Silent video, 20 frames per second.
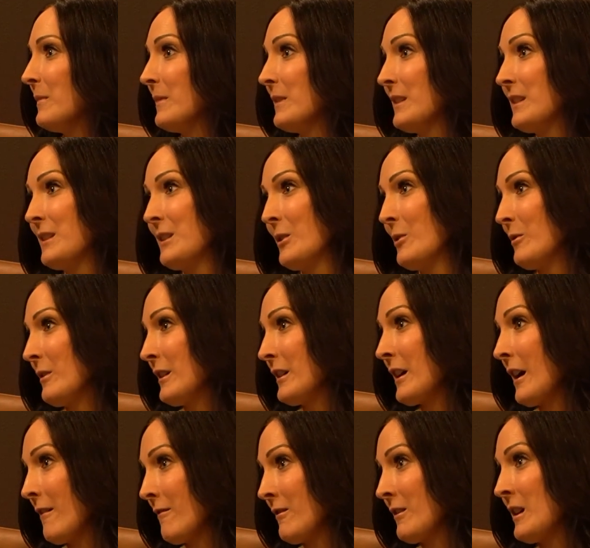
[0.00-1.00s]
Still
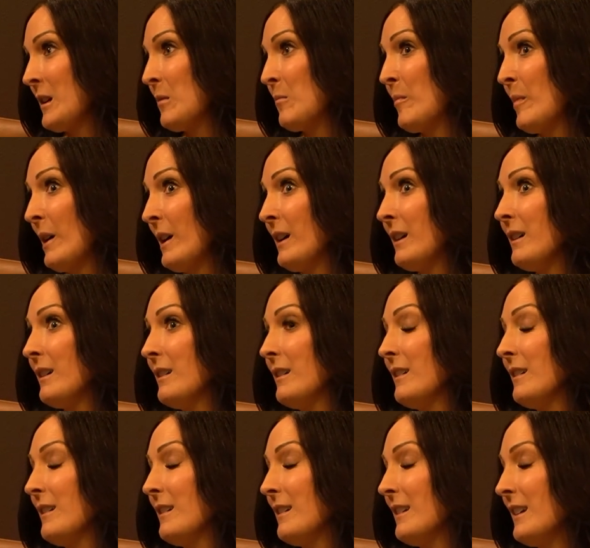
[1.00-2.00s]
recovering, but
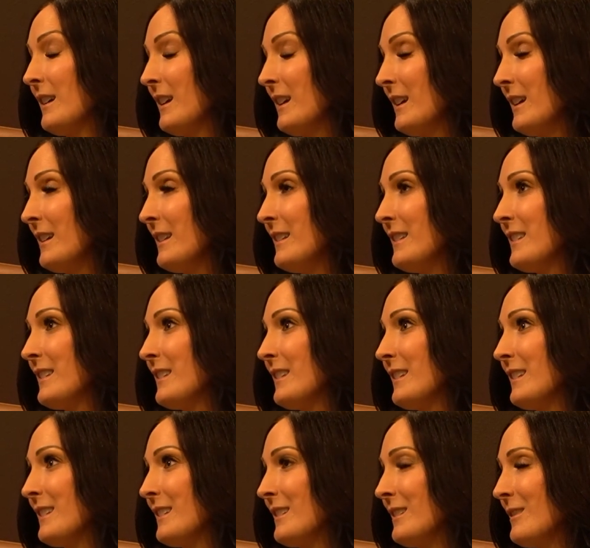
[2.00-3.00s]
it's
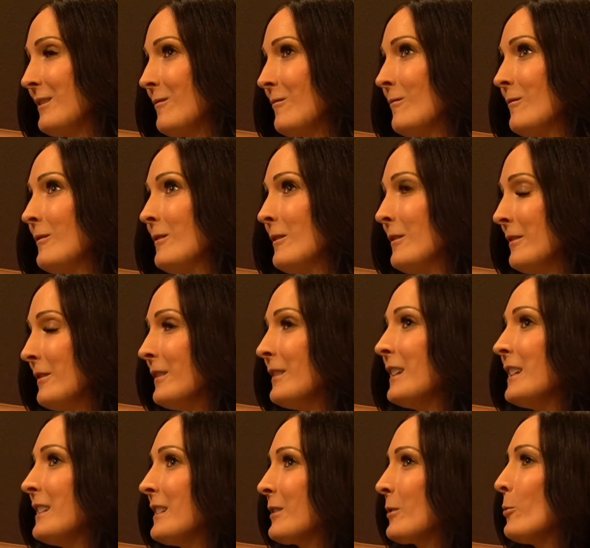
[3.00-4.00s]

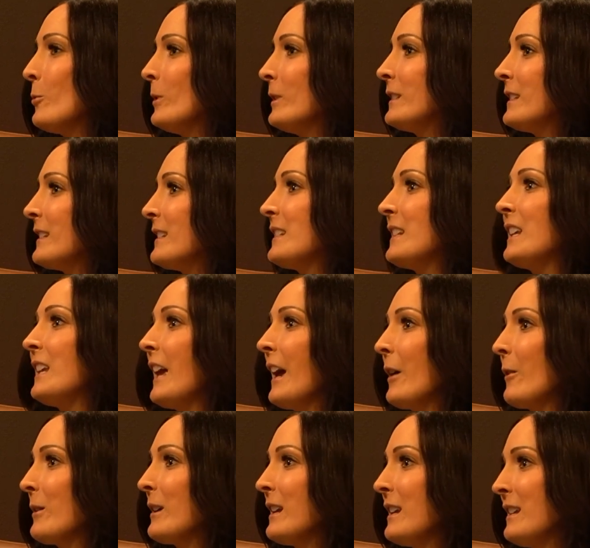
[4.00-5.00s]
cool to see
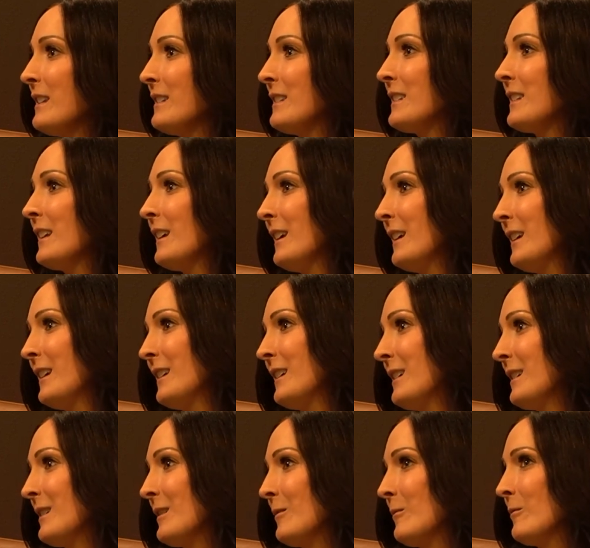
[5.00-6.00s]
how he's
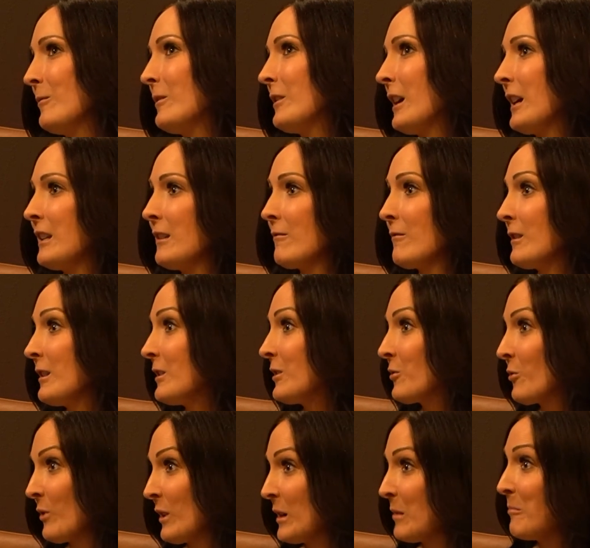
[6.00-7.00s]
kind of
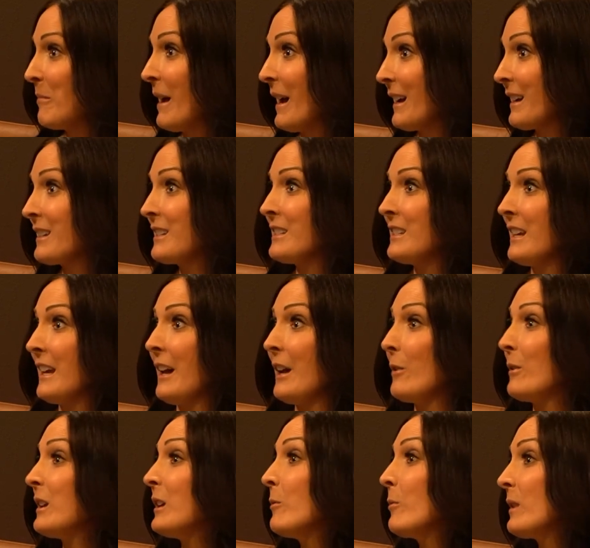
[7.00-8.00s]
restoring back to
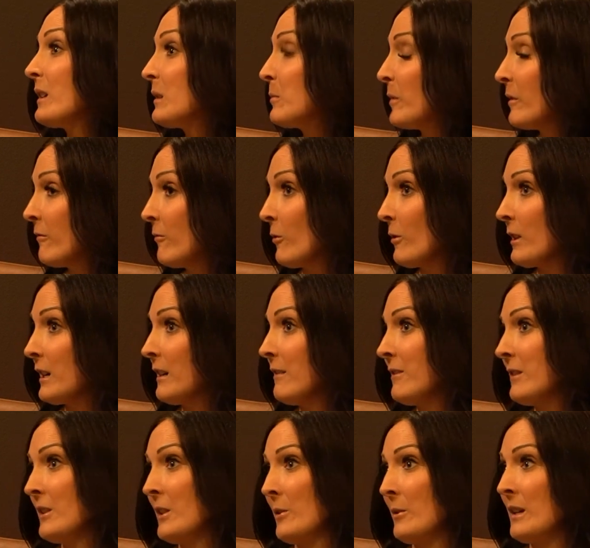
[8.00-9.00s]
how he was before,
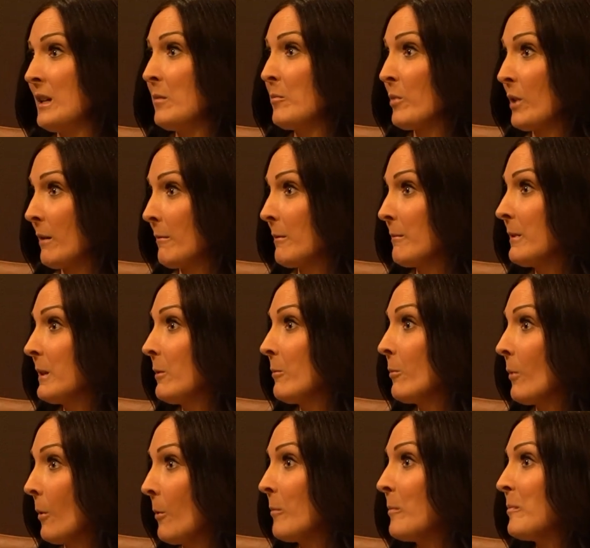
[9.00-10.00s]
even though he probably
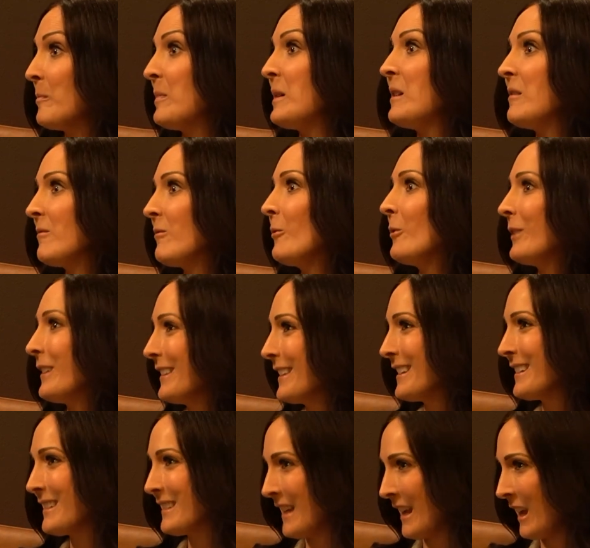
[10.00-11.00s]
won't be fully
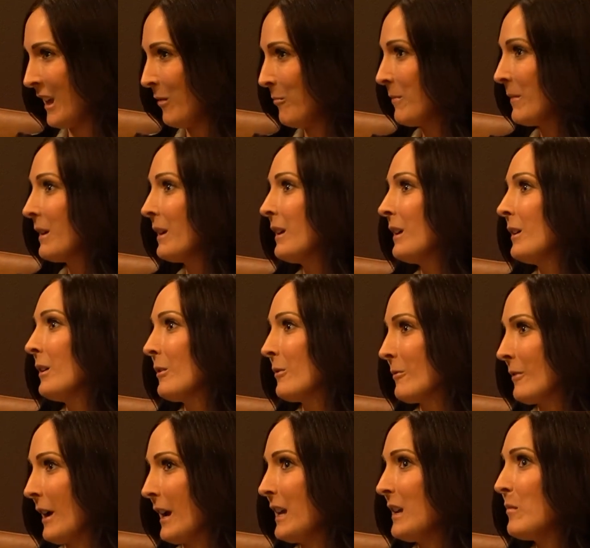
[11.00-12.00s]
the same,
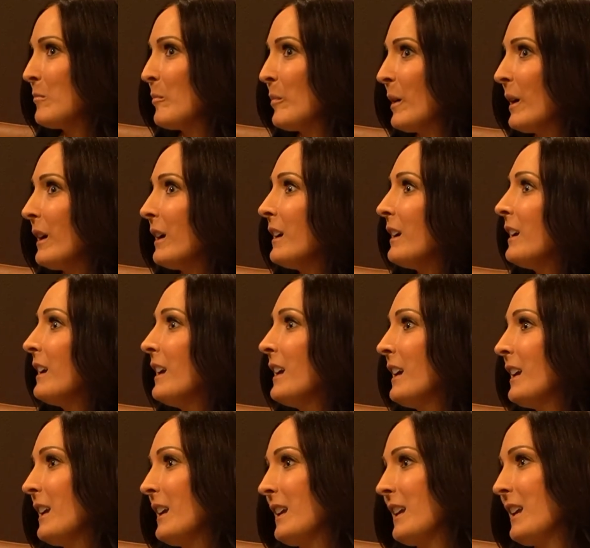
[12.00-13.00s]
right? But
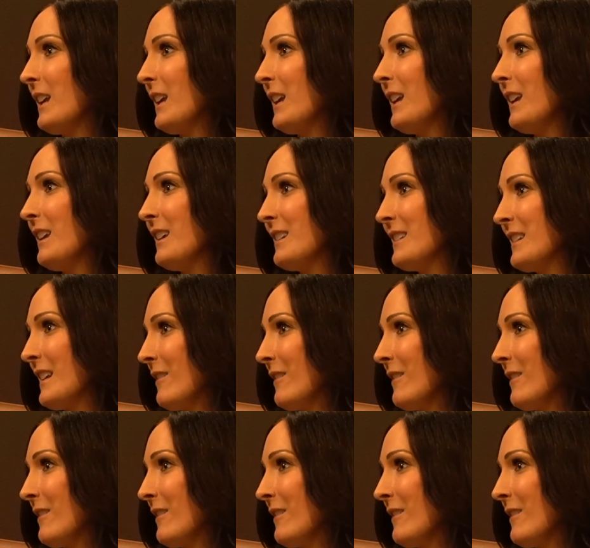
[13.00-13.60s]
he is